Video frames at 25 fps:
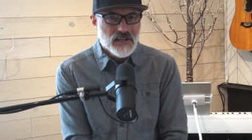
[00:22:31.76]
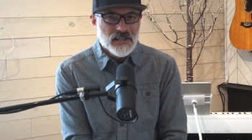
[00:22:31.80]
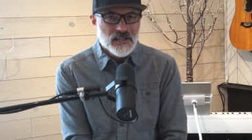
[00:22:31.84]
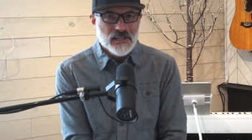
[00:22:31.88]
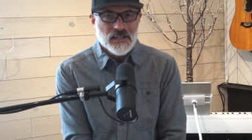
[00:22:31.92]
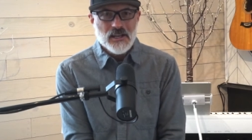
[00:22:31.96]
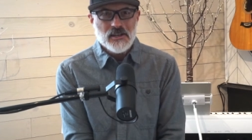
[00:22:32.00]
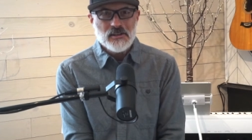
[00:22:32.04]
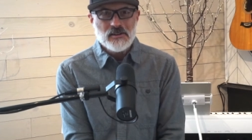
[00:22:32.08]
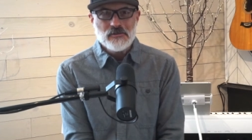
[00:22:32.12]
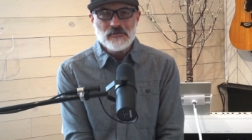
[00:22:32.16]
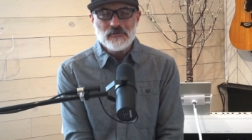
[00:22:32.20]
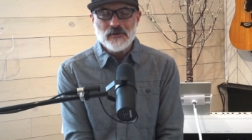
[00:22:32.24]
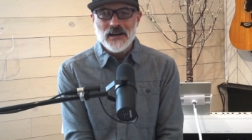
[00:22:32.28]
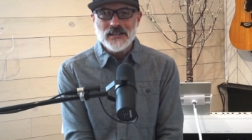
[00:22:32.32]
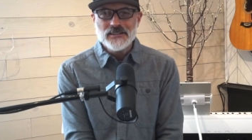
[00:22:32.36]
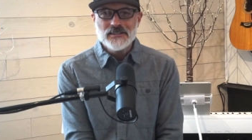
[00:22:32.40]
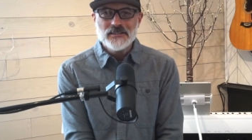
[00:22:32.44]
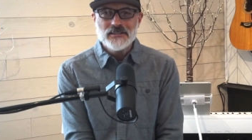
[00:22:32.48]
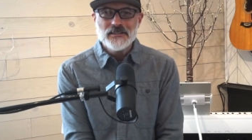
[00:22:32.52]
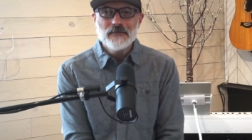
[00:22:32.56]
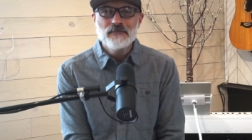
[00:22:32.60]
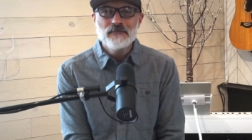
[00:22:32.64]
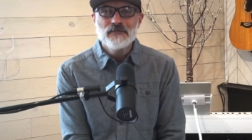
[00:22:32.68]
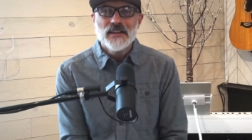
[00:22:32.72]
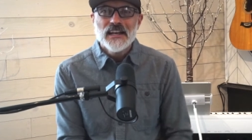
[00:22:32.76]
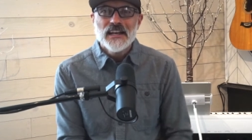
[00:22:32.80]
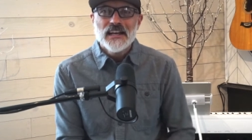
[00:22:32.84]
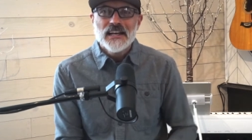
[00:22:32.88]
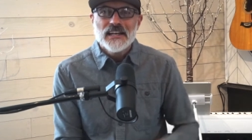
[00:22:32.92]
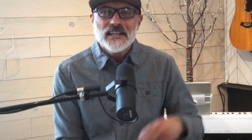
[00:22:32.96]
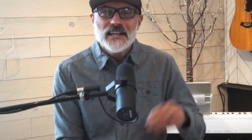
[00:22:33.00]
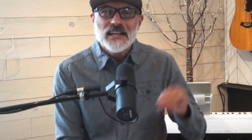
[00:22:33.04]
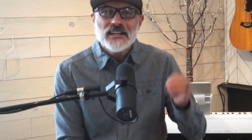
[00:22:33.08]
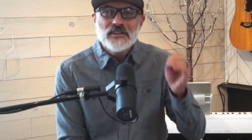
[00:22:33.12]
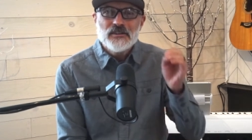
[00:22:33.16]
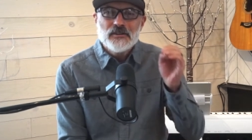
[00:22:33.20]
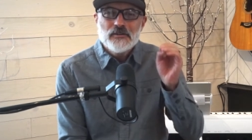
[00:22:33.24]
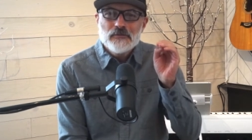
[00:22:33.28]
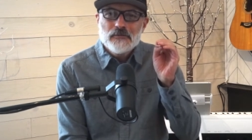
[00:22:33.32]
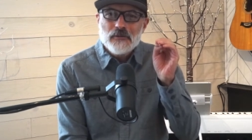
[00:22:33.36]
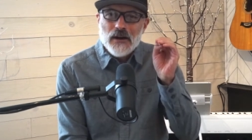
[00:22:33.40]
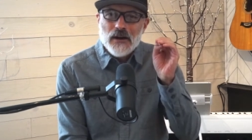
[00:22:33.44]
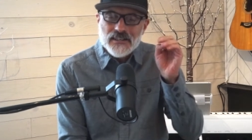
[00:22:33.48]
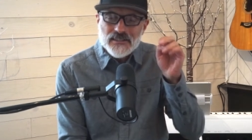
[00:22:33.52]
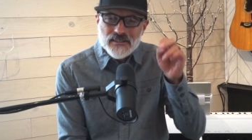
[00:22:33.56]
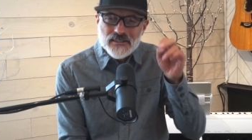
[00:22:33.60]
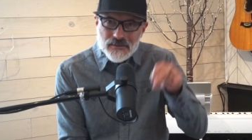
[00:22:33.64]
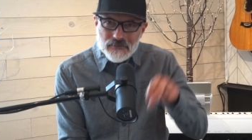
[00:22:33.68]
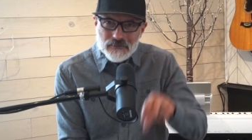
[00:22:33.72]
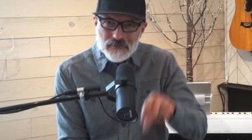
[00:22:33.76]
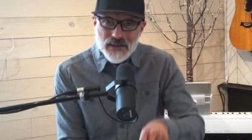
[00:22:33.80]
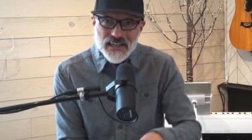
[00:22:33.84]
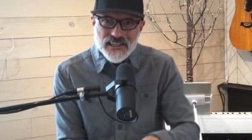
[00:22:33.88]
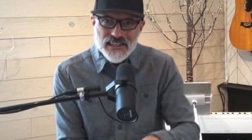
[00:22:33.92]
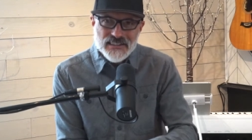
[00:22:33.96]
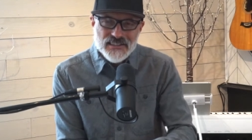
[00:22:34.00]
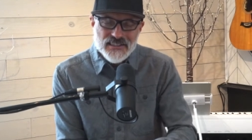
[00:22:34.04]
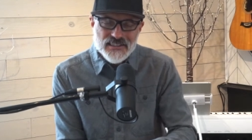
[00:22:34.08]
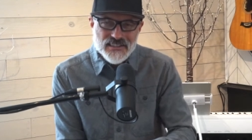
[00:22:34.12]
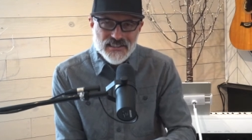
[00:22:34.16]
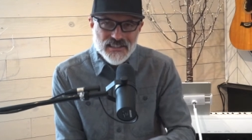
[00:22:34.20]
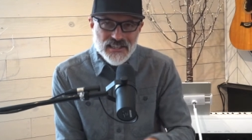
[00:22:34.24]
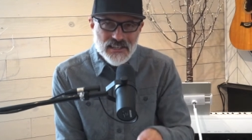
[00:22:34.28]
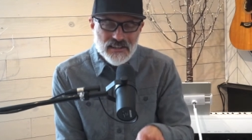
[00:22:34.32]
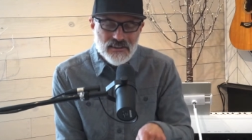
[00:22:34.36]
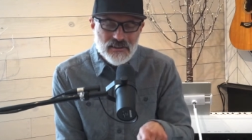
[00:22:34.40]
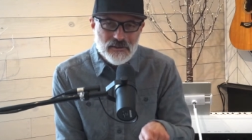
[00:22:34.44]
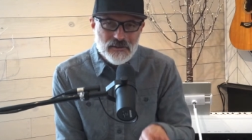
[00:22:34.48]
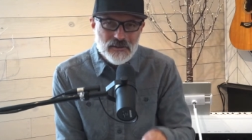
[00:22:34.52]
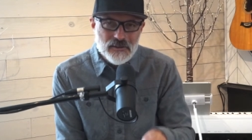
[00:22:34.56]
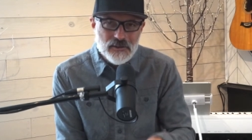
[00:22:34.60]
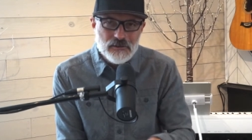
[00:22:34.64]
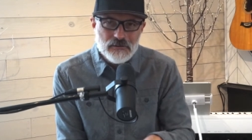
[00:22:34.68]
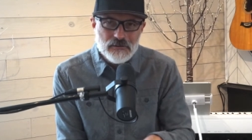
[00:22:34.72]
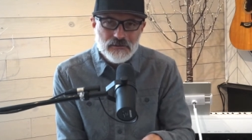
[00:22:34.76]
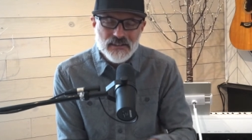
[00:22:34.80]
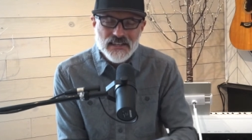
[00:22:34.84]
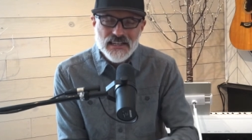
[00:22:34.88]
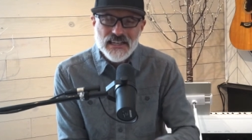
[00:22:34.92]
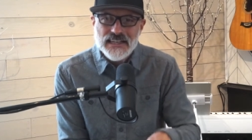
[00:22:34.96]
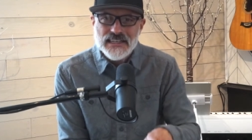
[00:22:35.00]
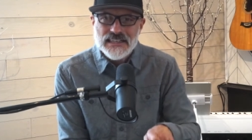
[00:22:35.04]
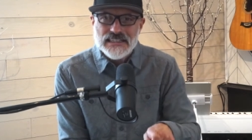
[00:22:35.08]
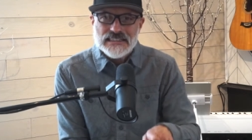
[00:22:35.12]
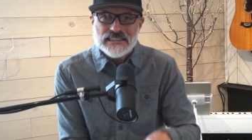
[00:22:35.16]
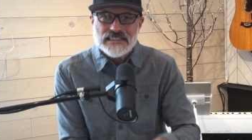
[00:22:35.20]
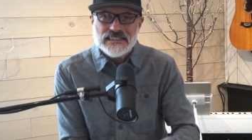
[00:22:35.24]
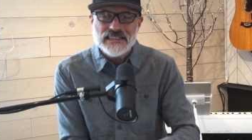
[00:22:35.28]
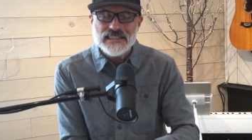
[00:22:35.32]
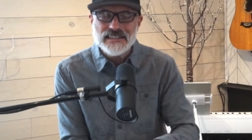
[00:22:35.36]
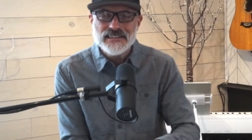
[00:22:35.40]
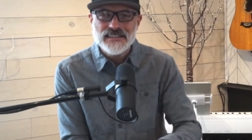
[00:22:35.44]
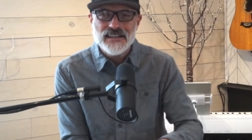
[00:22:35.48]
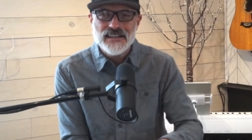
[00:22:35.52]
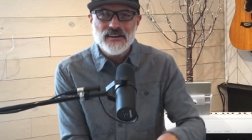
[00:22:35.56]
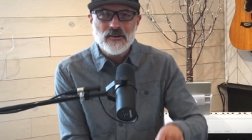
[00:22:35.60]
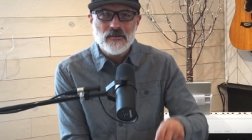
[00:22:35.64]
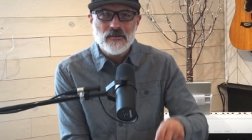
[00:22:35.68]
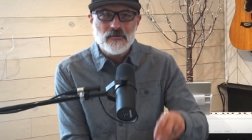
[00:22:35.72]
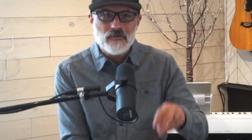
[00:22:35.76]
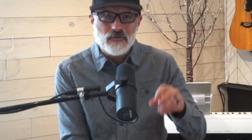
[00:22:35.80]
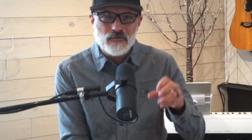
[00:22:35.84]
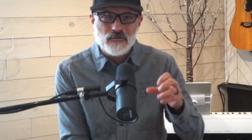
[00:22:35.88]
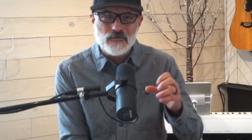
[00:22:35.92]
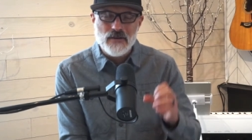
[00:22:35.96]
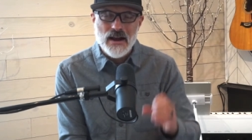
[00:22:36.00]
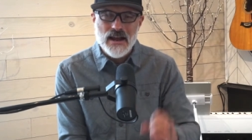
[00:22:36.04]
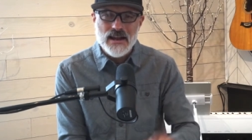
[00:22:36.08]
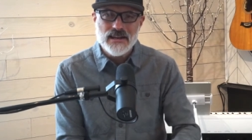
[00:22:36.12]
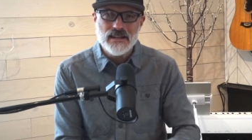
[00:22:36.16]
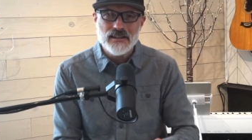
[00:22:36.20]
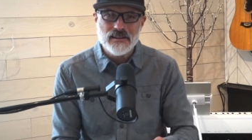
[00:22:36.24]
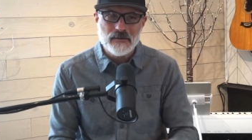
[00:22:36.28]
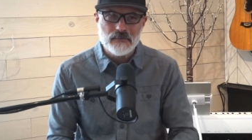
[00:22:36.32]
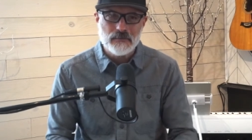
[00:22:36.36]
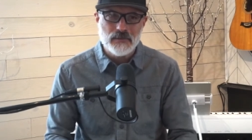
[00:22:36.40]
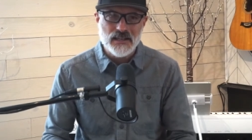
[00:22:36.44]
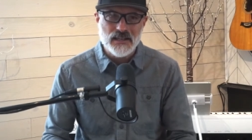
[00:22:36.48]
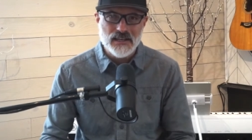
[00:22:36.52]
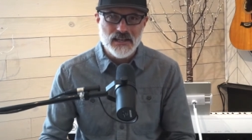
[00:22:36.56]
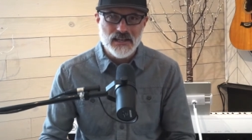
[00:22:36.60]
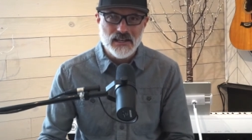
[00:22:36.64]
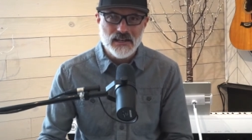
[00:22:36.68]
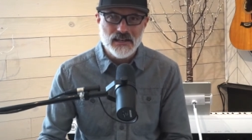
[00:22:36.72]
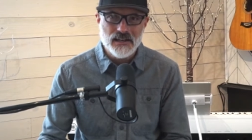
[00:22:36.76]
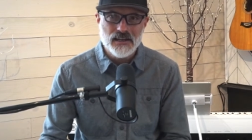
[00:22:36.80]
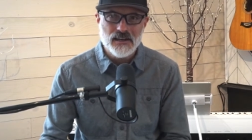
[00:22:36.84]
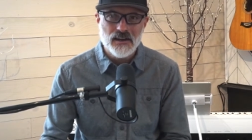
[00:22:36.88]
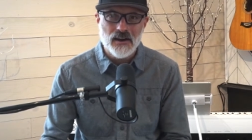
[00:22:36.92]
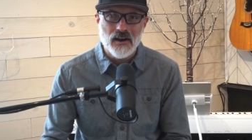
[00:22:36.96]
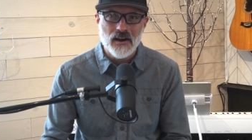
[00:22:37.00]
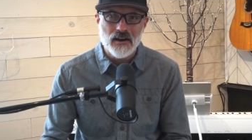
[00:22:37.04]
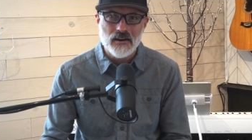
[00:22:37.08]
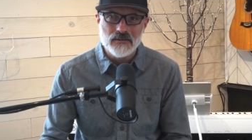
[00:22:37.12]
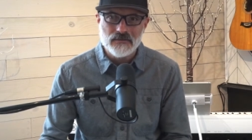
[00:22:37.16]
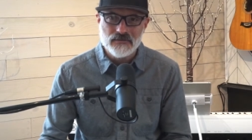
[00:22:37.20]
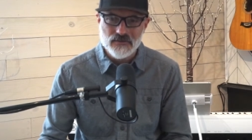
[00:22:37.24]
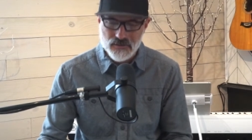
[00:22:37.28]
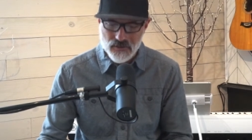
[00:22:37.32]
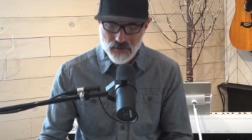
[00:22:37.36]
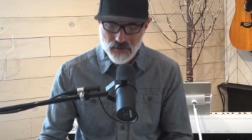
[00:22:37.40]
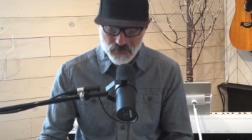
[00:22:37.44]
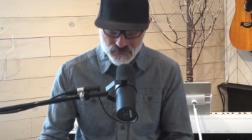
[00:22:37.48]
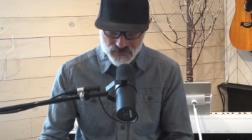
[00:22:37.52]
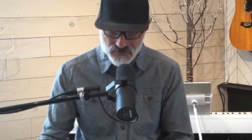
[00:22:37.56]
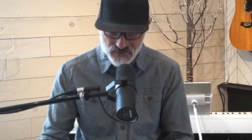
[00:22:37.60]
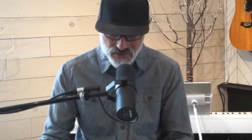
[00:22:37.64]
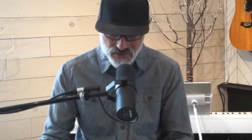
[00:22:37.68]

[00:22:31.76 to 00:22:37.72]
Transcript: Can you watch him? Can you watch him and see the unique detail right at the beginning of Psalms